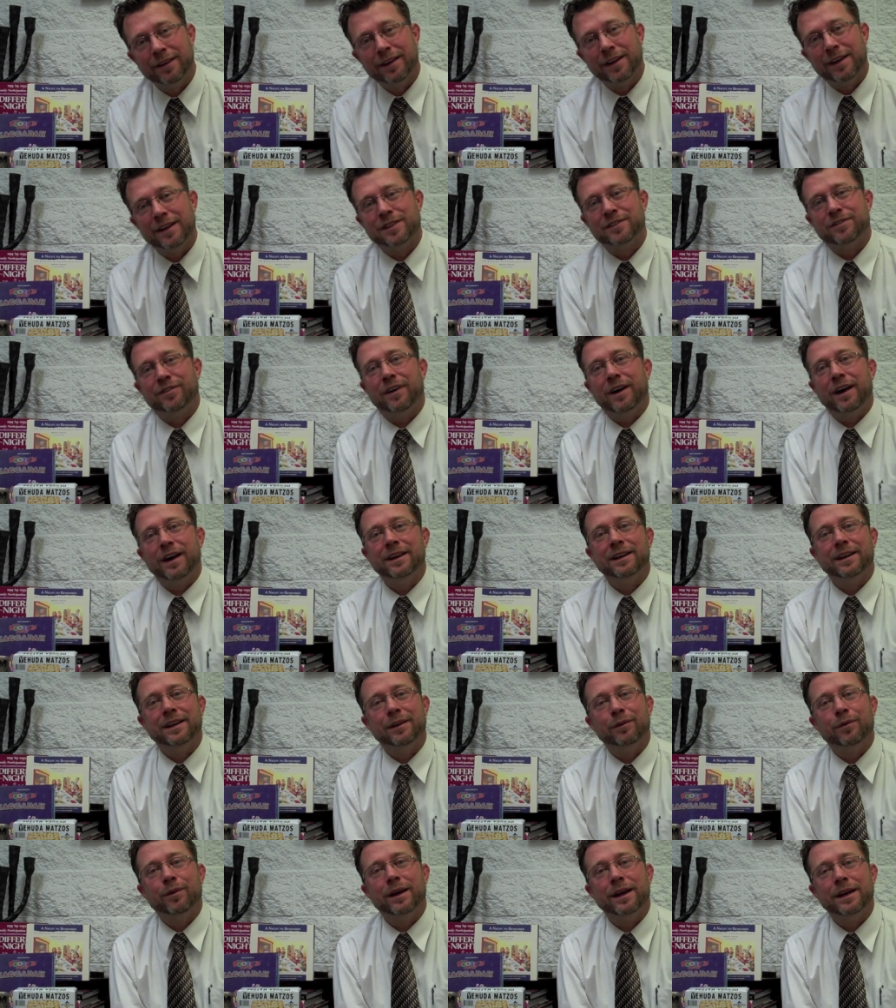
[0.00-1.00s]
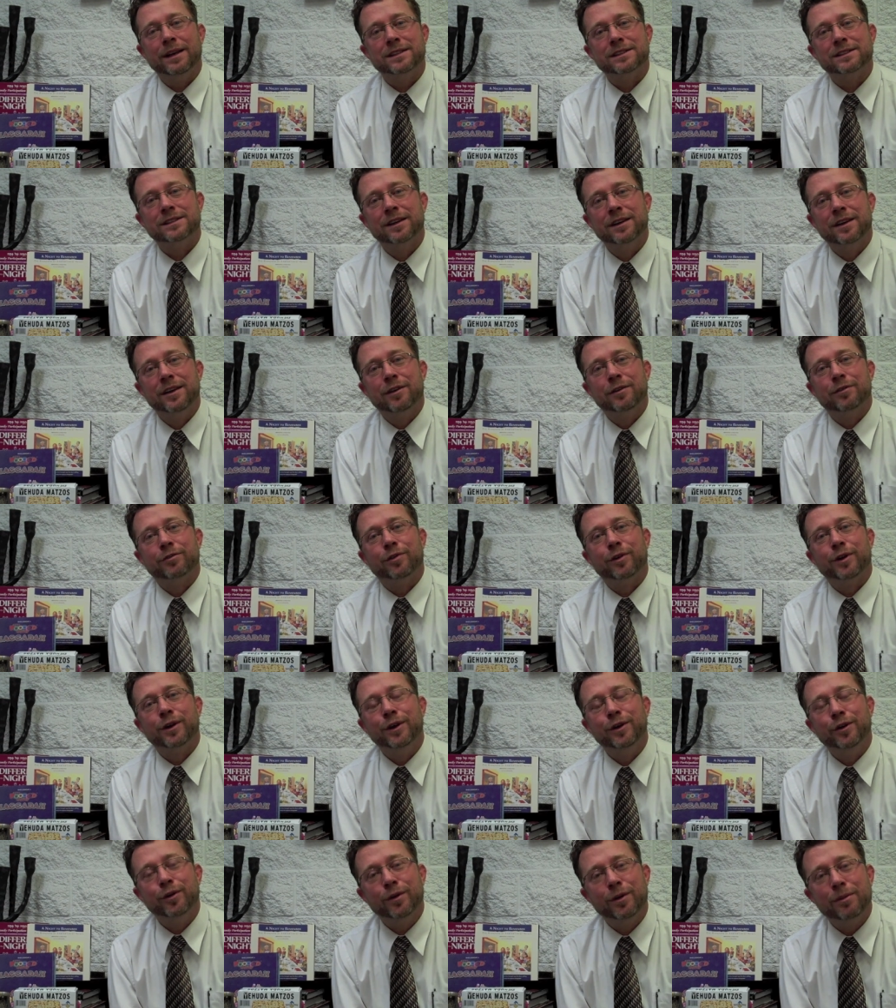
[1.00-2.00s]
It's finding ways for
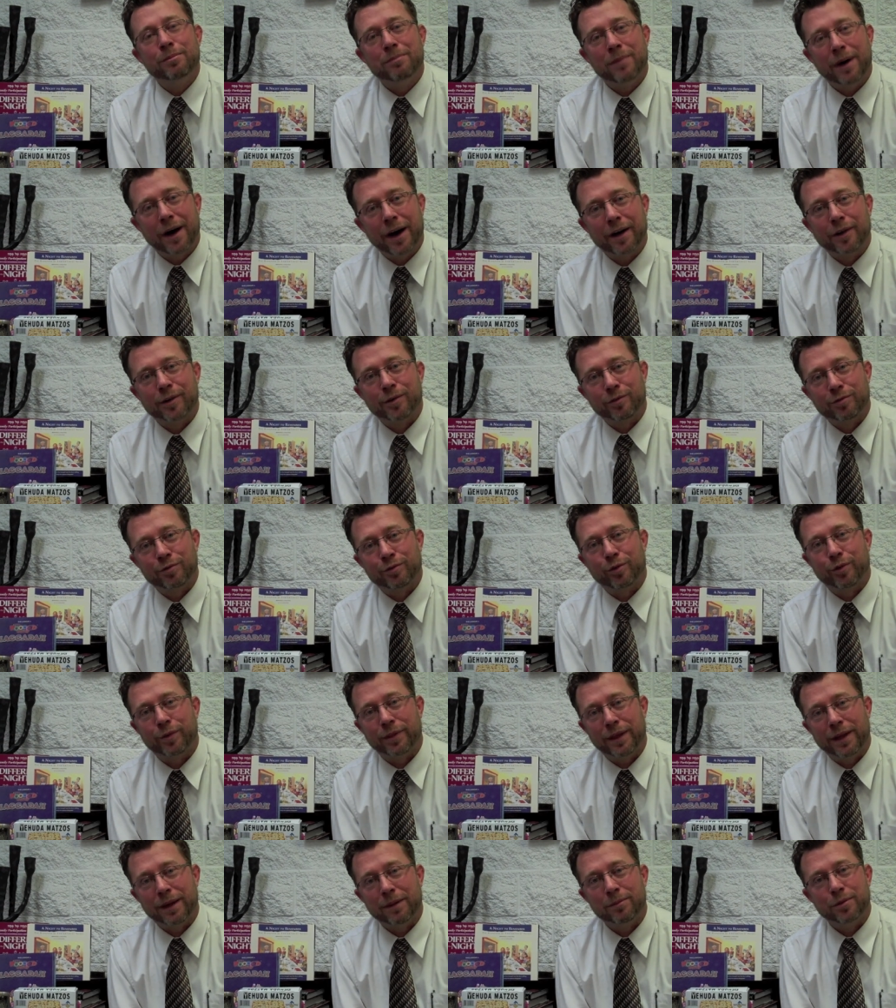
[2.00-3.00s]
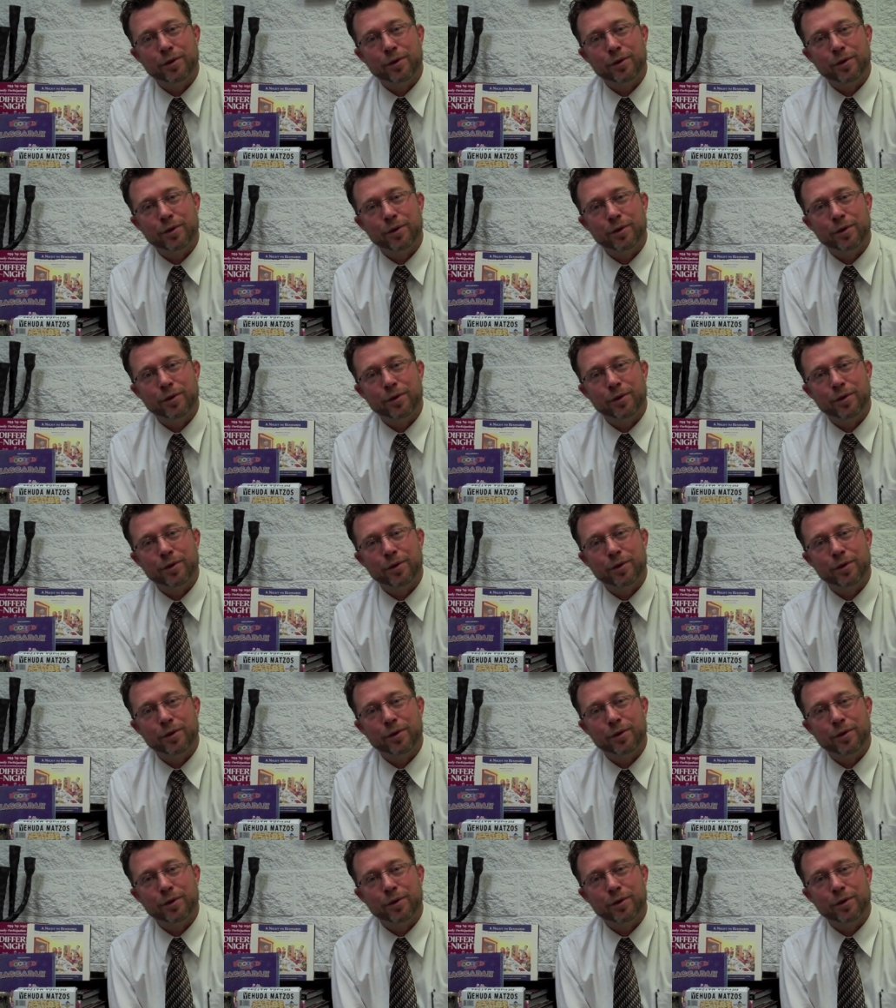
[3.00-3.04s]
you to model for them.